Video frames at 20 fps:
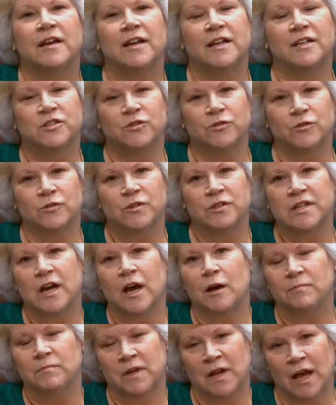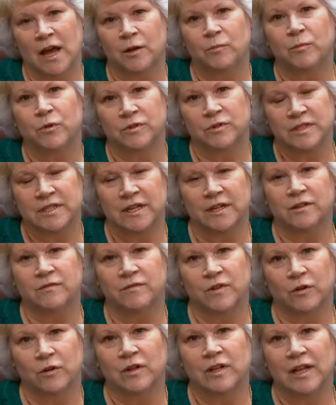it's through the top 9%
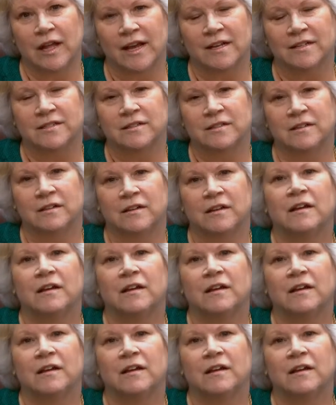of their class.